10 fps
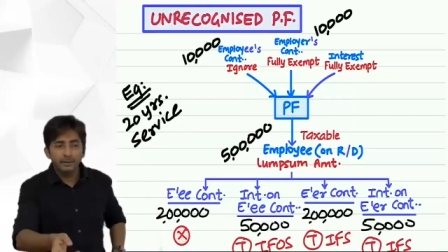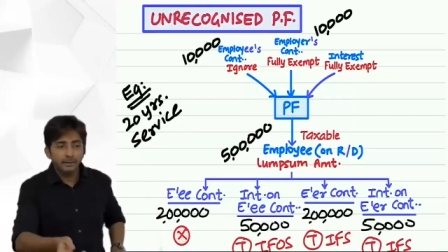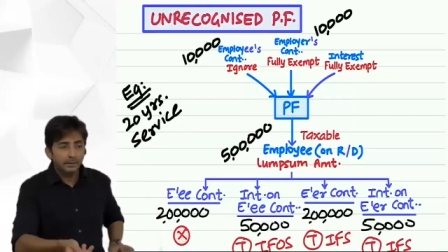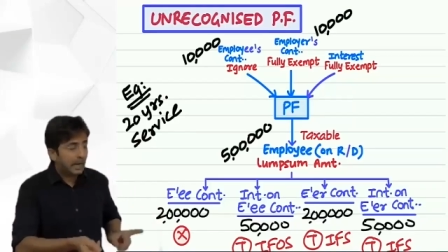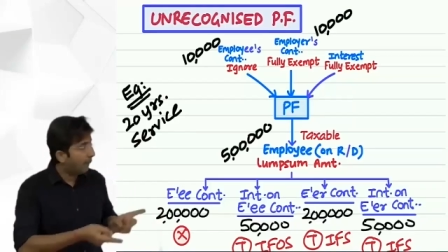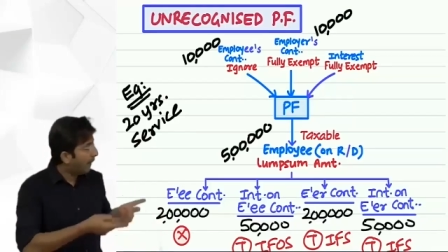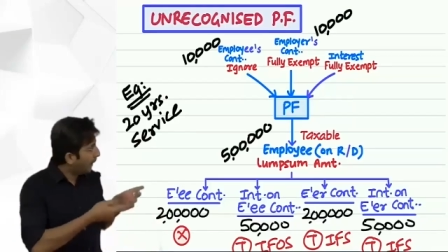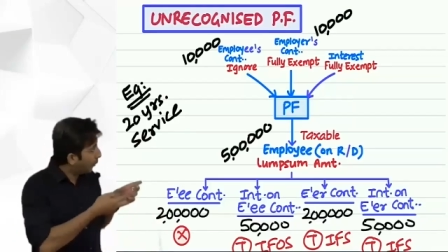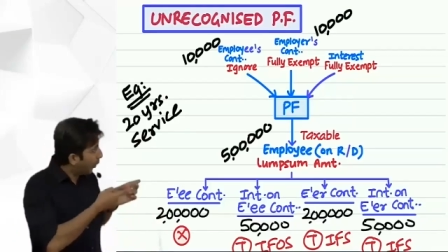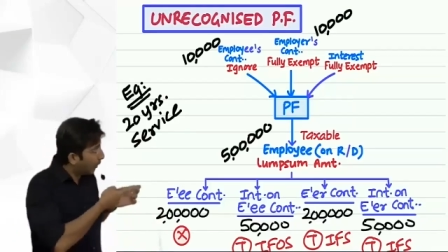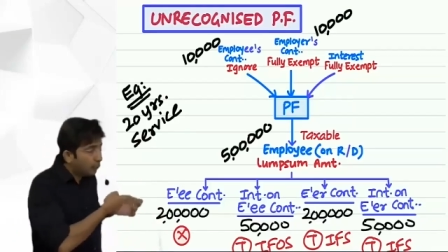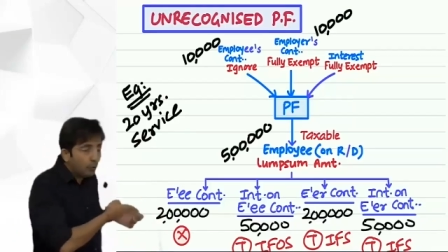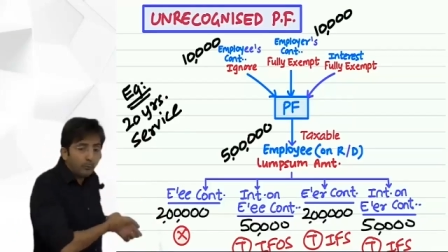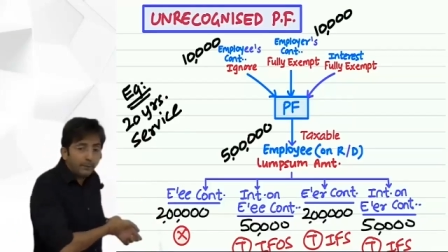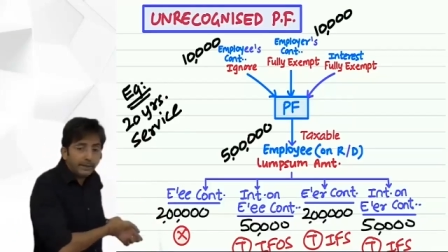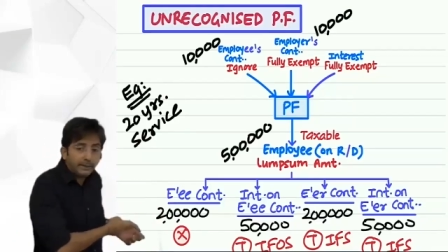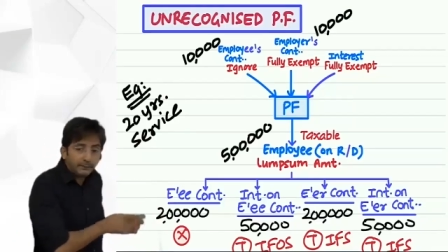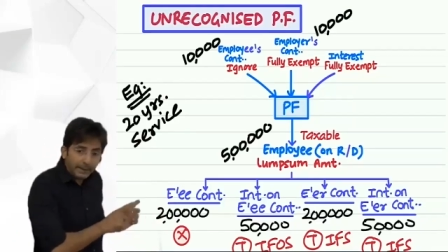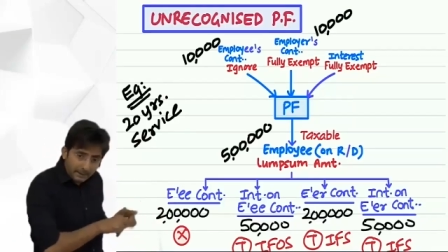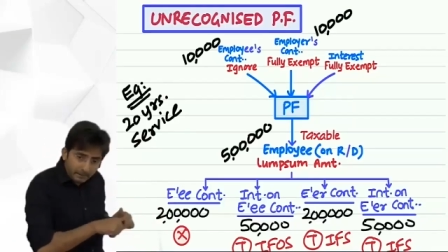Now I taught UPF,
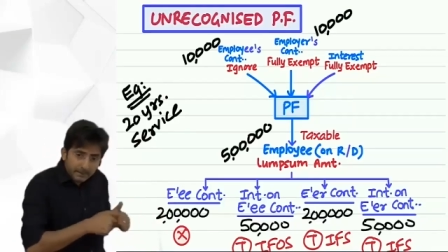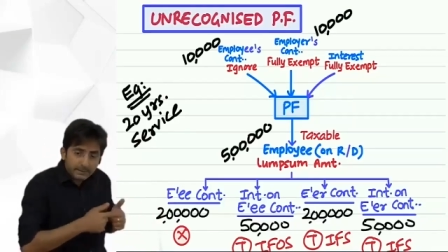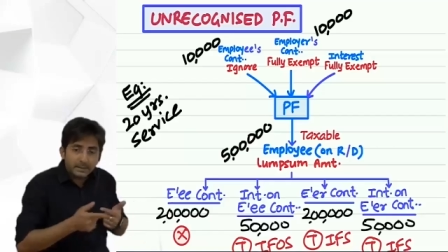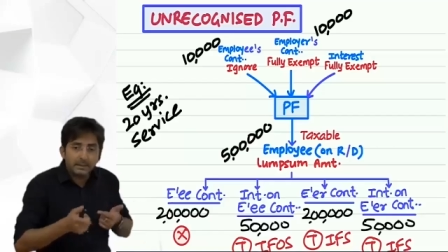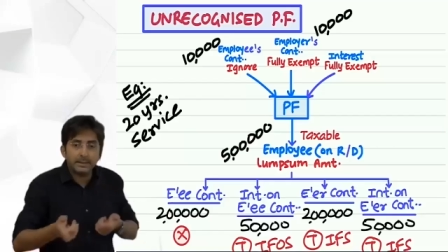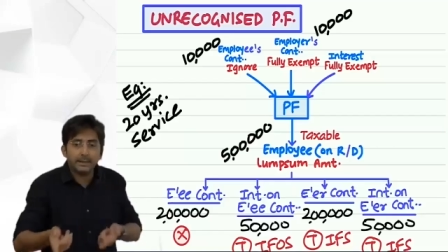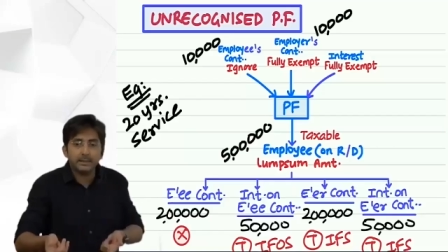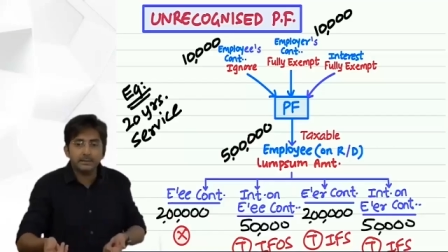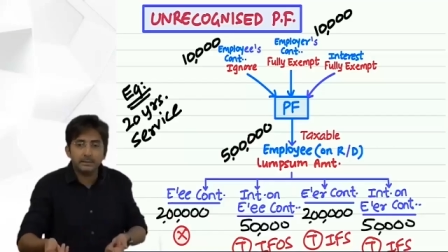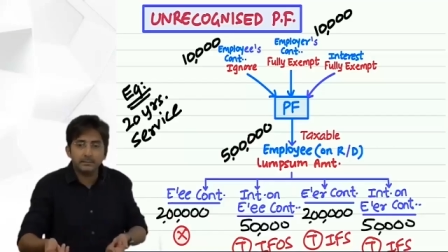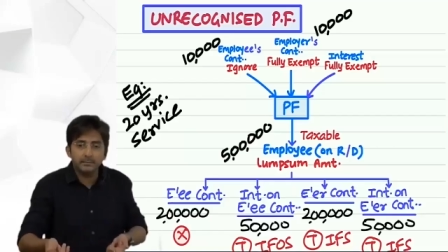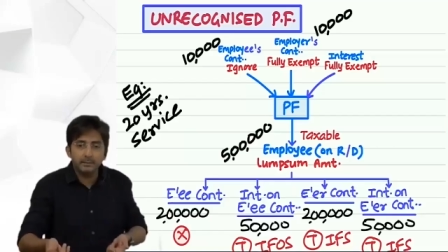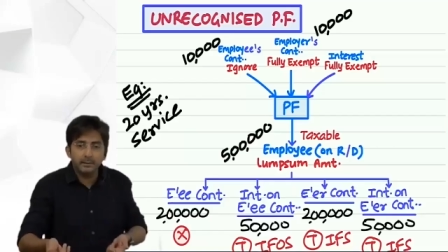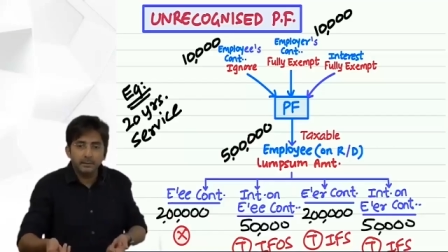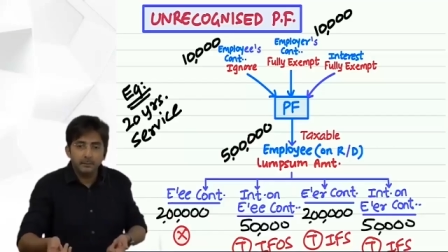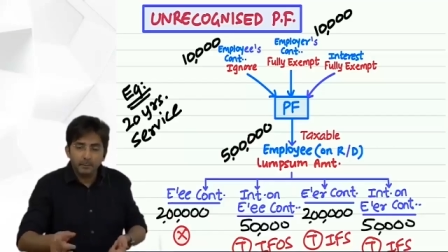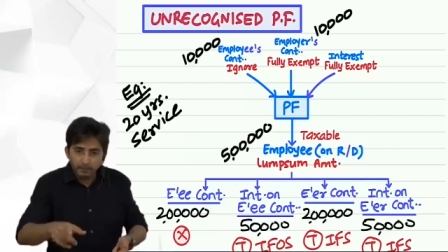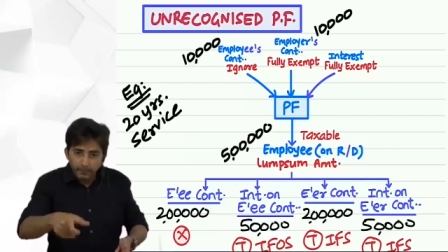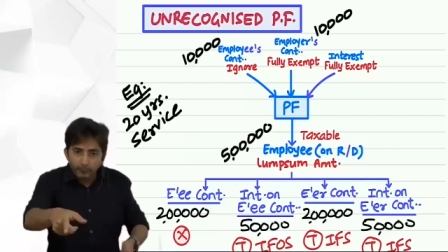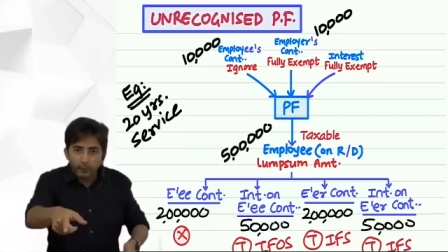I'll immediately take a sum.
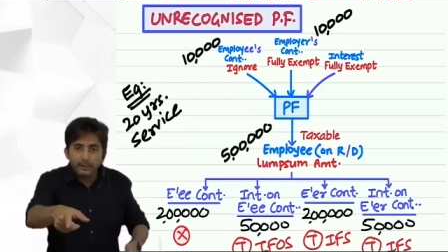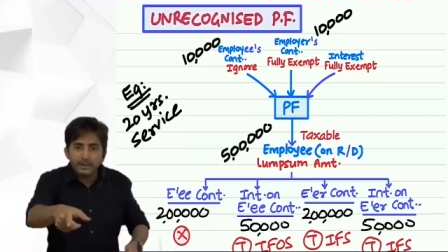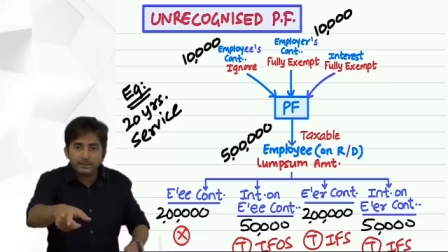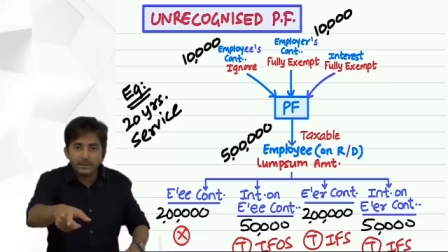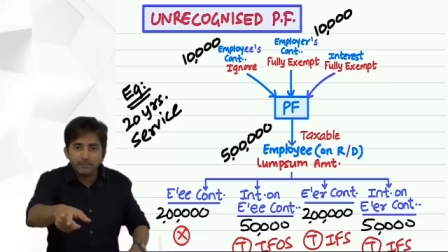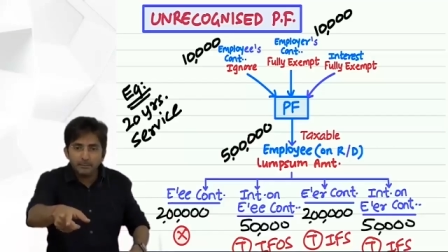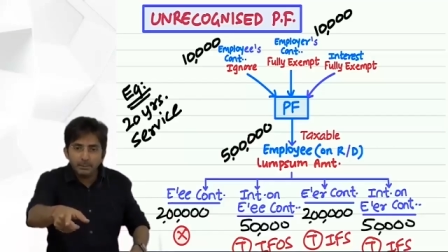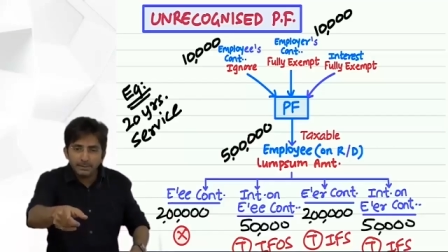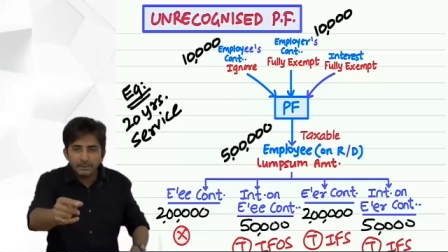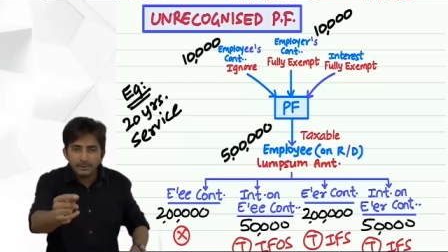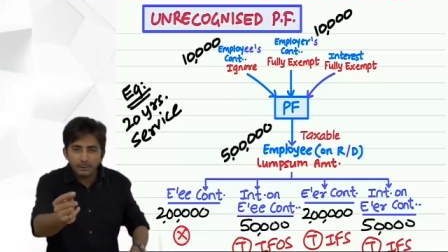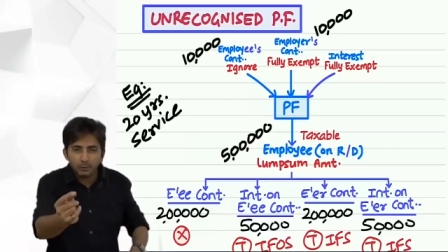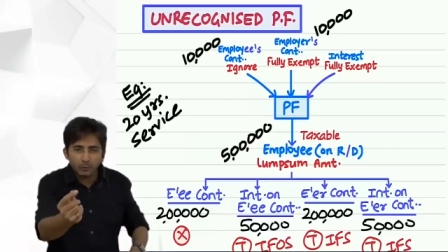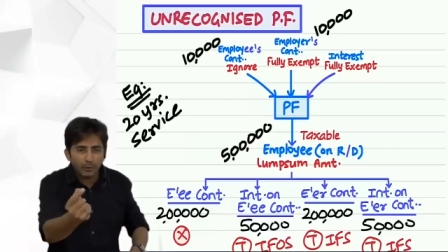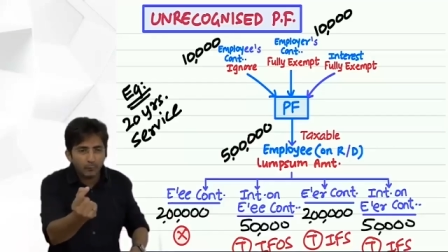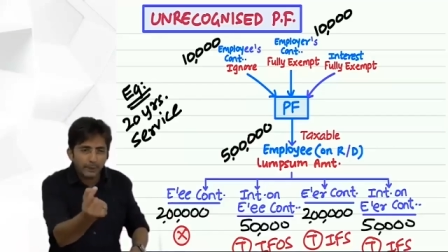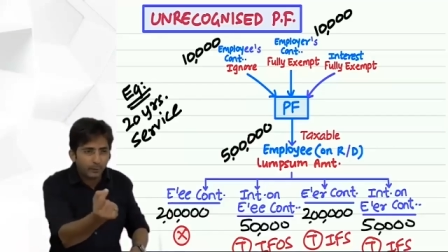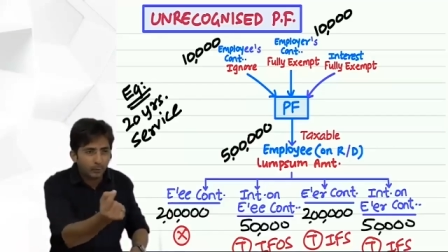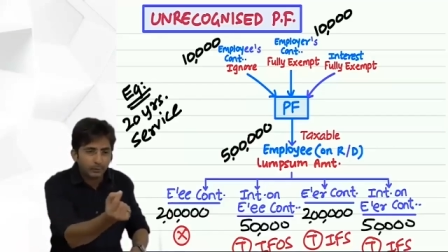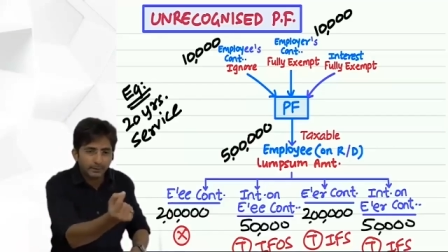But before that sum, please listen to one very
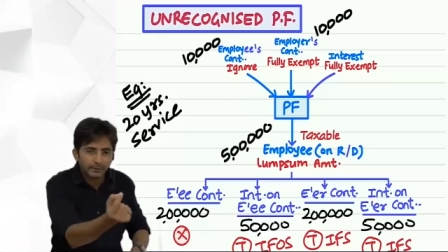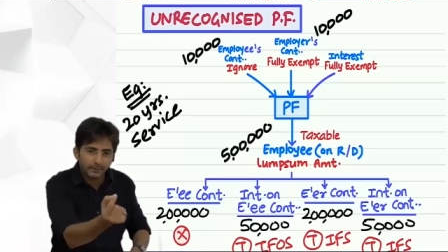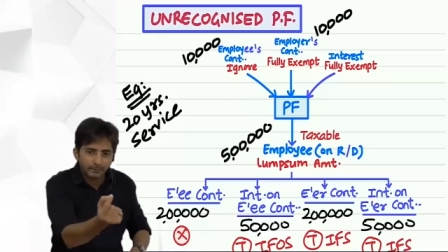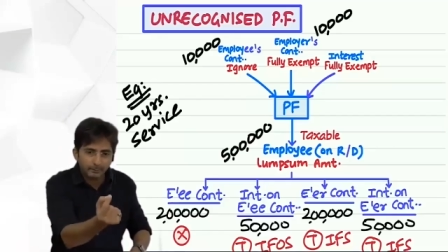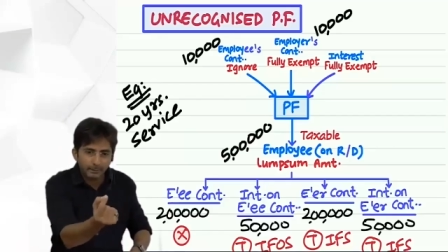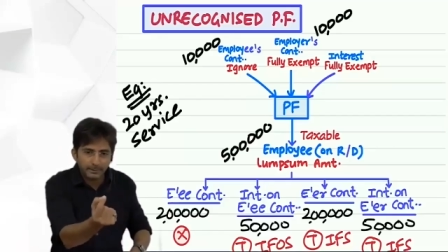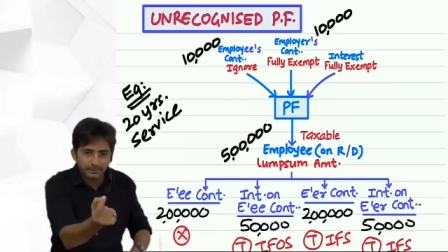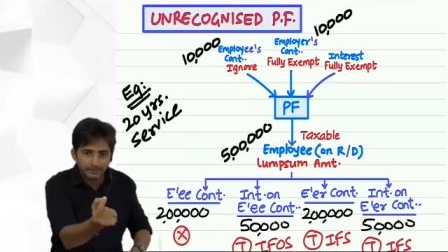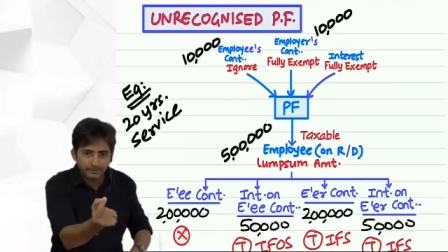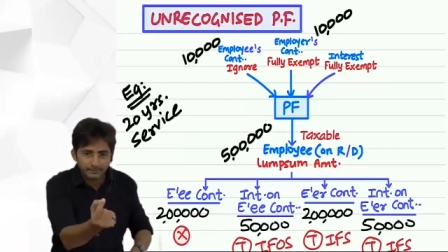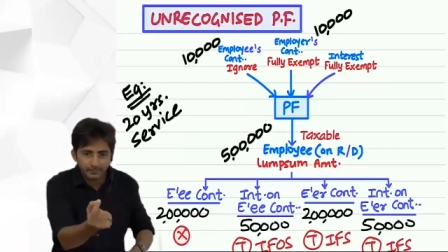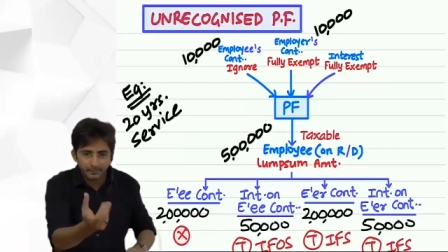good thing. Please.